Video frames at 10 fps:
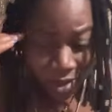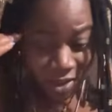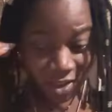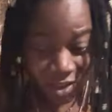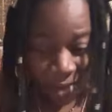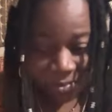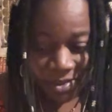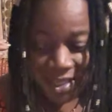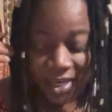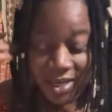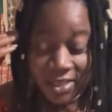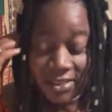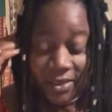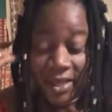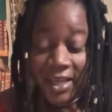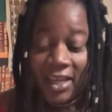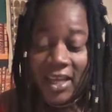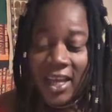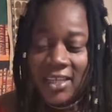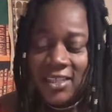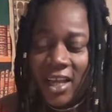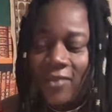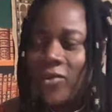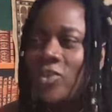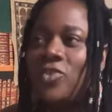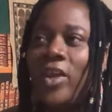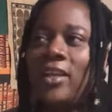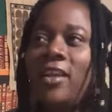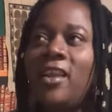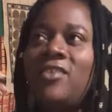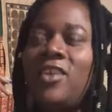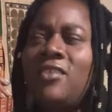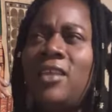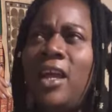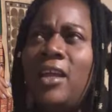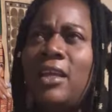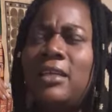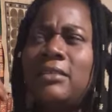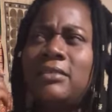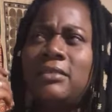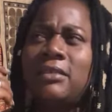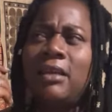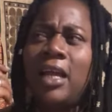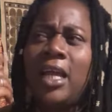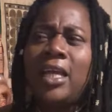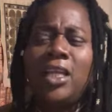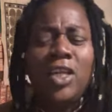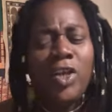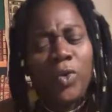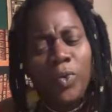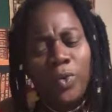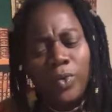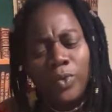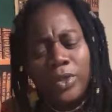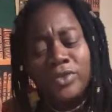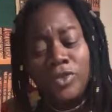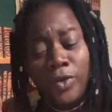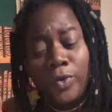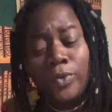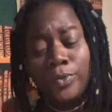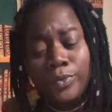to stop seeing it? It's not frustrating, it's just like, new? It's new.